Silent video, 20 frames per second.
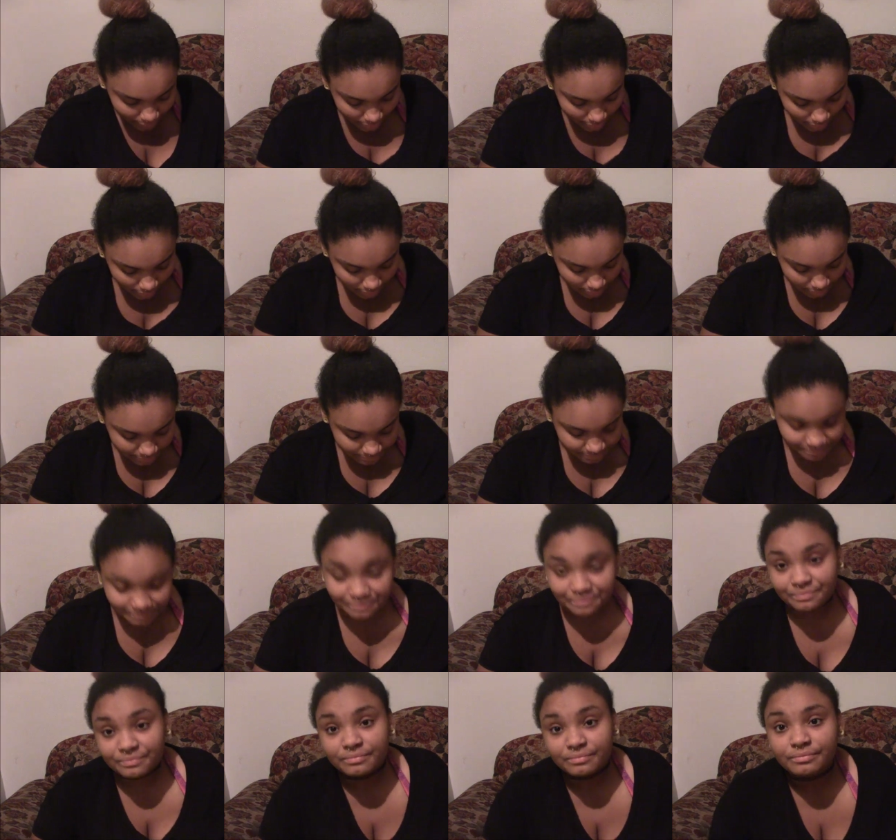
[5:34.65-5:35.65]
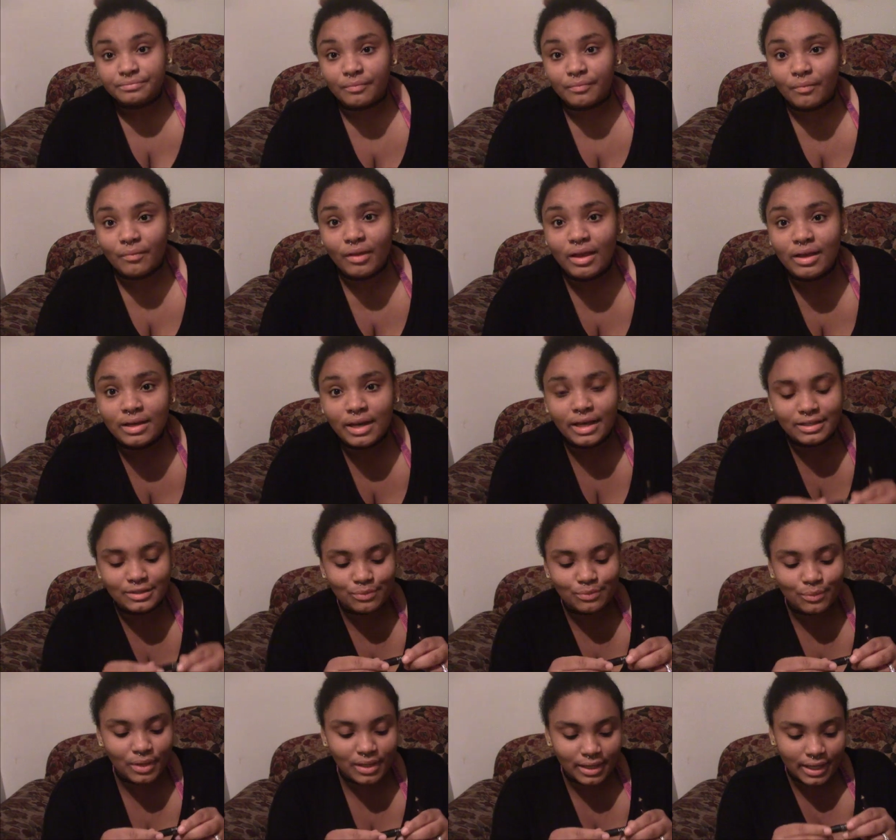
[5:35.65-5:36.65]
Um, next
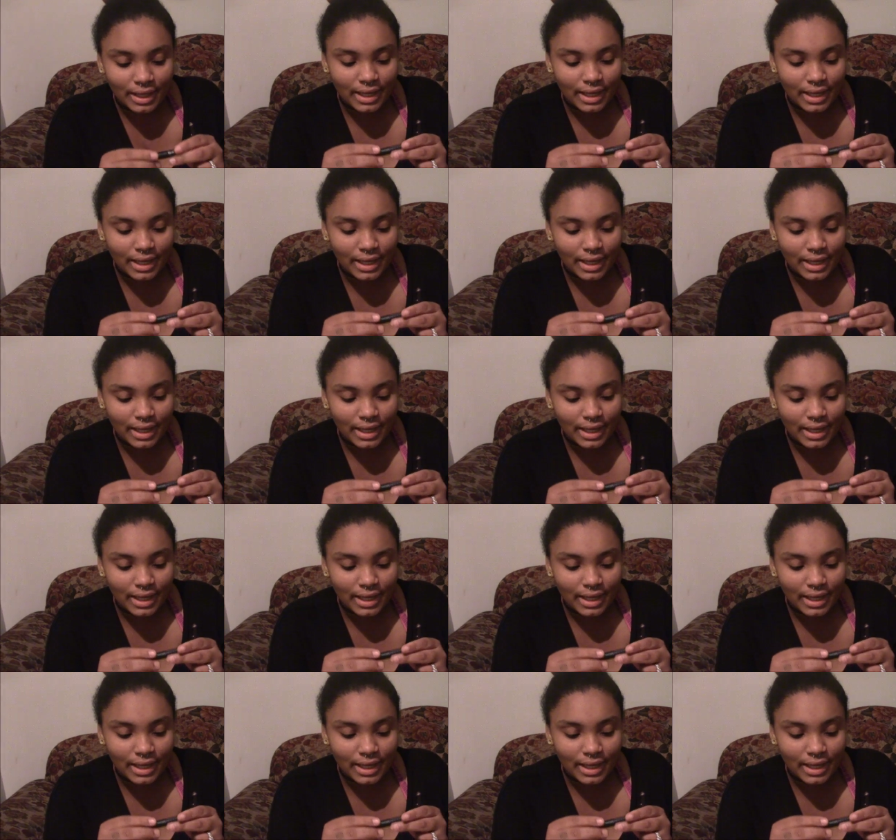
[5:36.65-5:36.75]
one